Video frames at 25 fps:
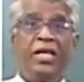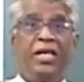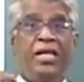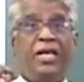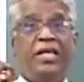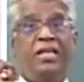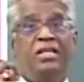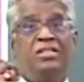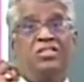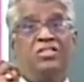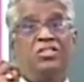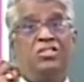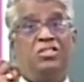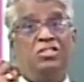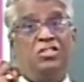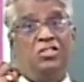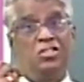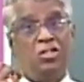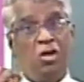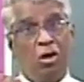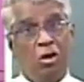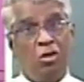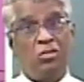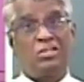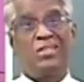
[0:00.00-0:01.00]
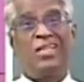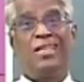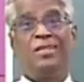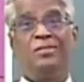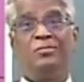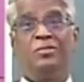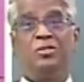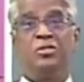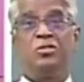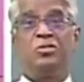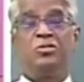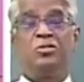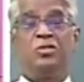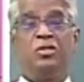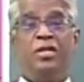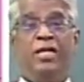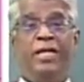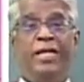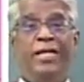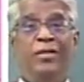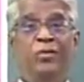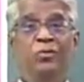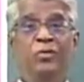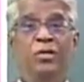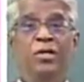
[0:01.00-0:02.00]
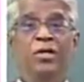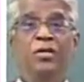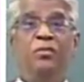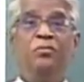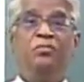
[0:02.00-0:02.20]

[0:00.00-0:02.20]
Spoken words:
he is not able to live